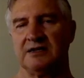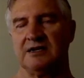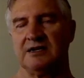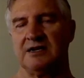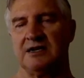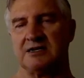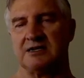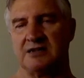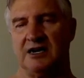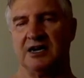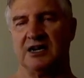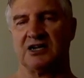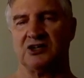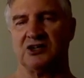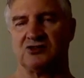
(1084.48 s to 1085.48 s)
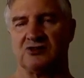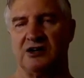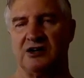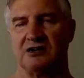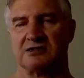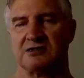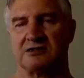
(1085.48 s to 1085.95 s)
is that I can
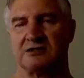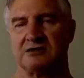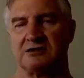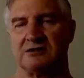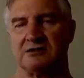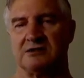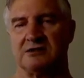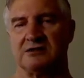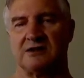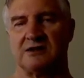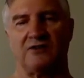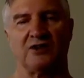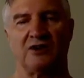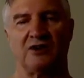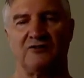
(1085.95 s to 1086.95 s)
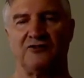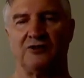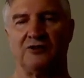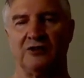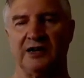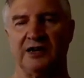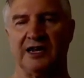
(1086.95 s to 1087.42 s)
trust is if you got
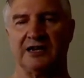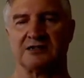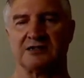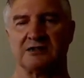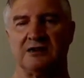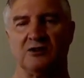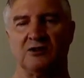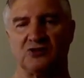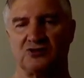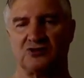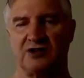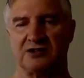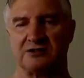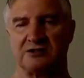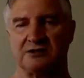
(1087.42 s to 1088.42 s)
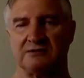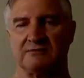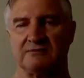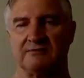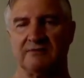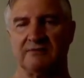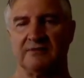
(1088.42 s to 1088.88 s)
4 legs, I'll trust you.
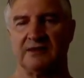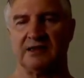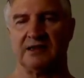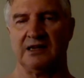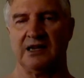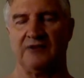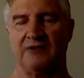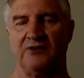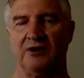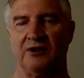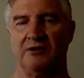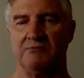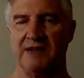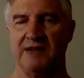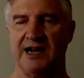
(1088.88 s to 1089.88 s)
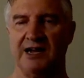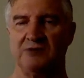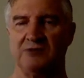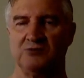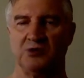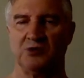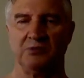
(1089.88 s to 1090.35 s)
If you're a man,
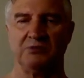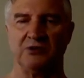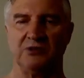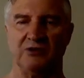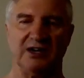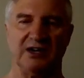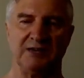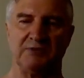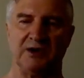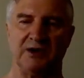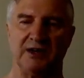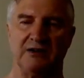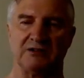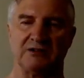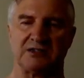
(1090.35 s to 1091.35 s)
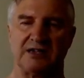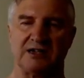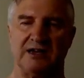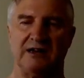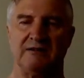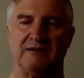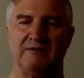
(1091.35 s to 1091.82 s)
woman, or anybody else
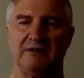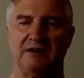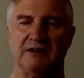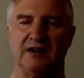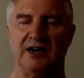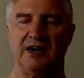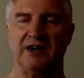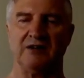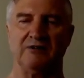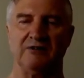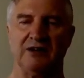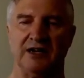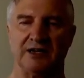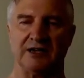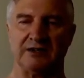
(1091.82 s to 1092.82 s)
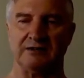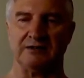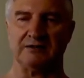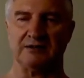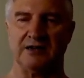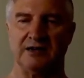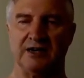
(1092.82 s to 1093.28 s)
there, I don't like you.
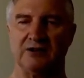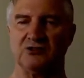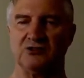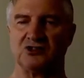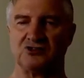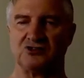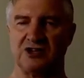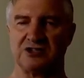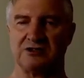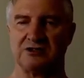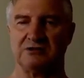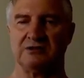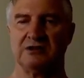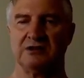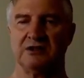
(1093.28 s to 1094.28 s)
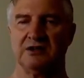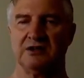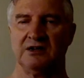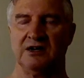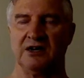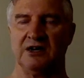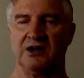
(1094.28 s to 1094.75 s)
I don't trust you,
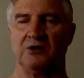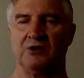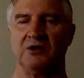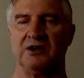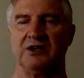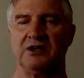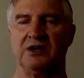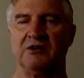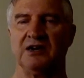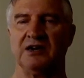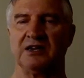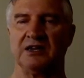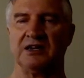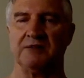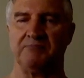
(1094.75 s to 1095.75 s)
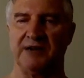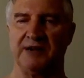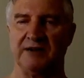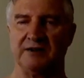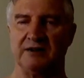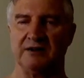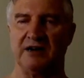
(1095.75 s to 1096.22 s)
and I don't want to know anything about
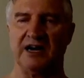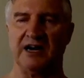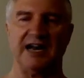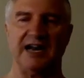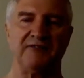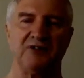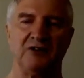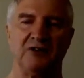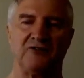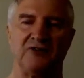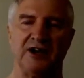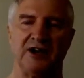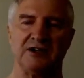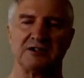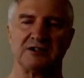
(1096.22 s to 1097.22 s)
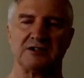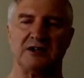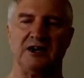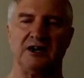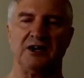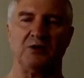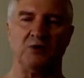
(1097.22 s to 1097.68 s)
you. I have no friends, and I
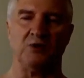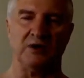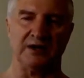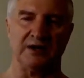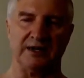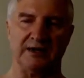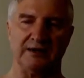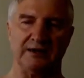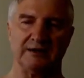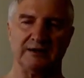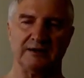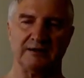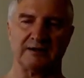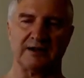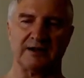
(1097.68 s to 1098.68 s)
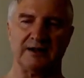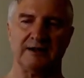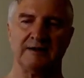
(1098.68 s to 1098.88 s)
don't want any, okay?